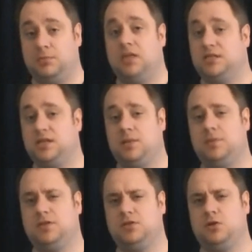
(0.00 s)
many
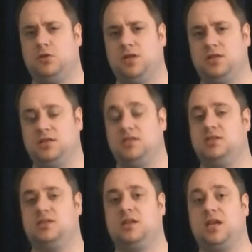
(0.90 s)
skeptics know that.
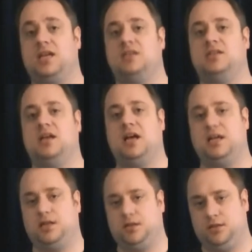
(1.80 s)
It's anxiety